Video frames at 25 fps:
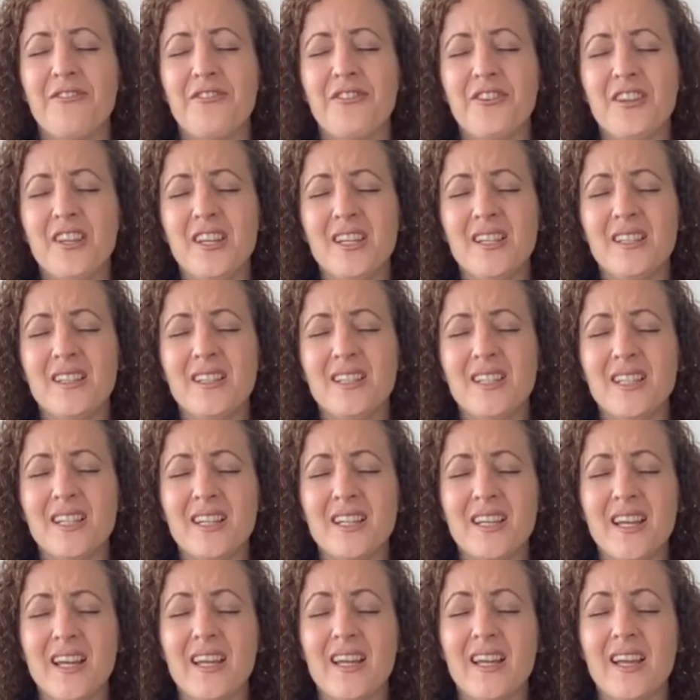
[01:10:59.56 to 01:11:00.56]

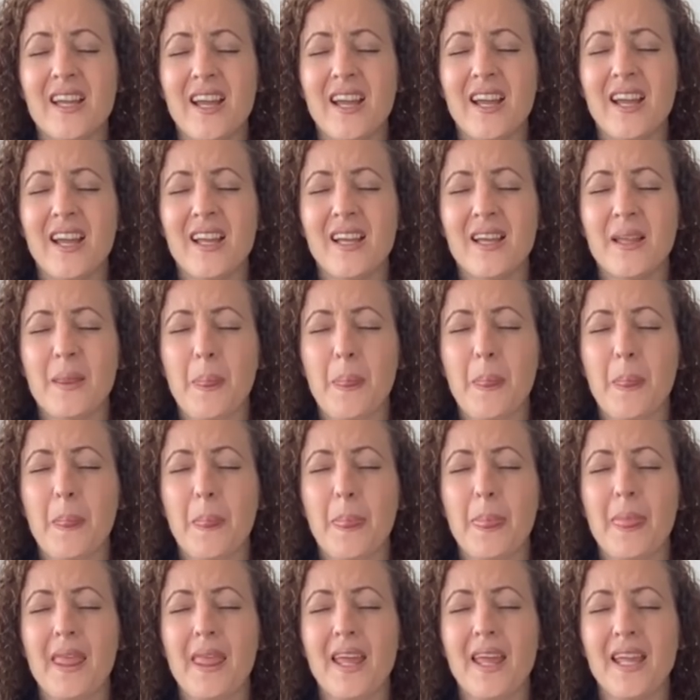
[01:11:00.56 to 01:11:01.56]
feeling
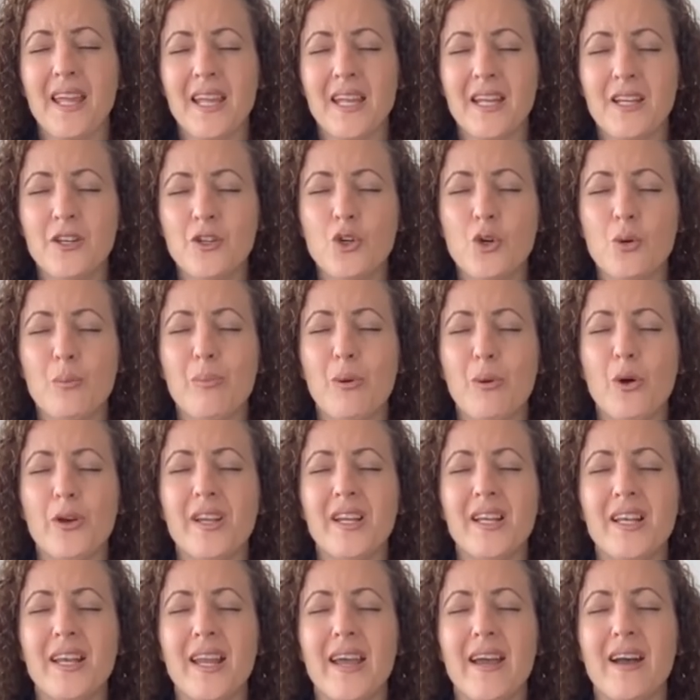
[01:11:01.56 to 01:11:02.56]
in your
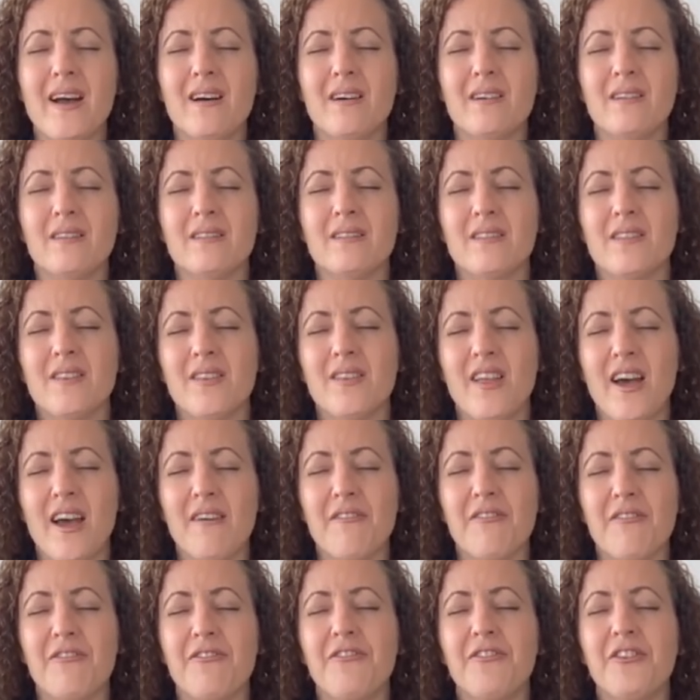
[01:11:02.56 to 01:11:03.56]
body now
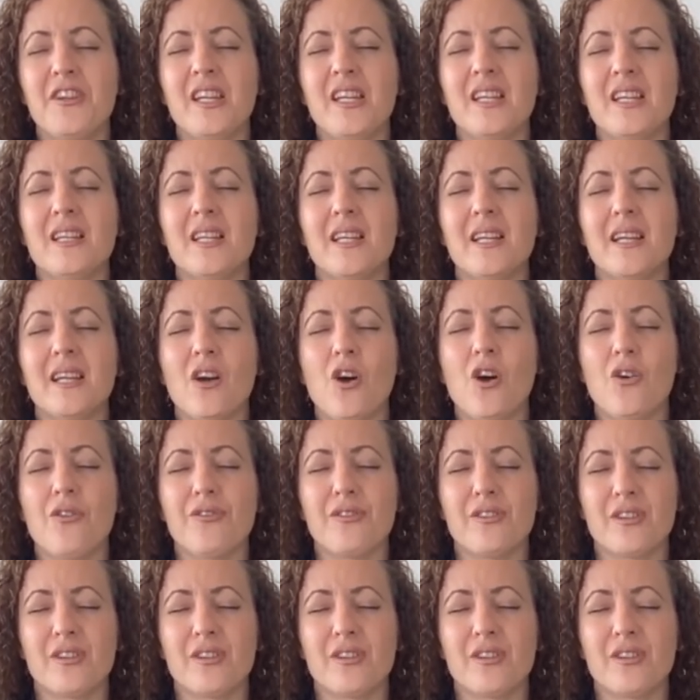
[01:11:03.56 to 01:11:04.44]
that feeling of